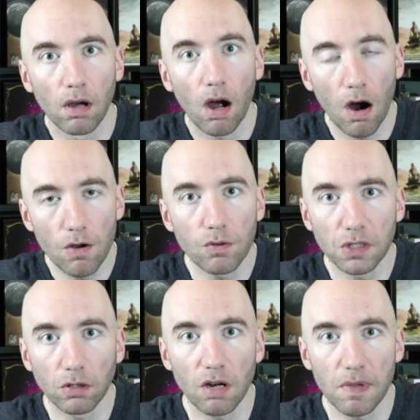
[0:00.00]
Are you
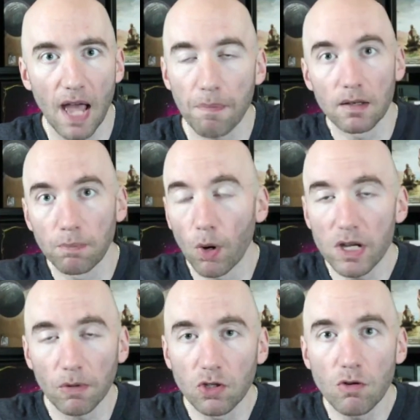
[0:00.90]
still going to be happy? Point
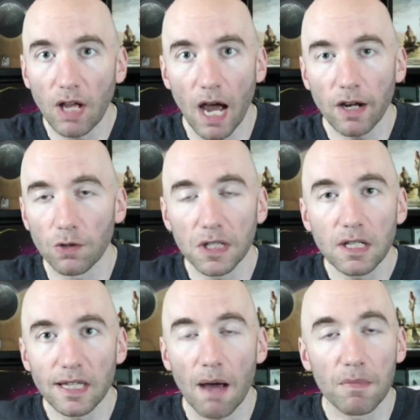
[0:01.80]
number two kind of goes into that.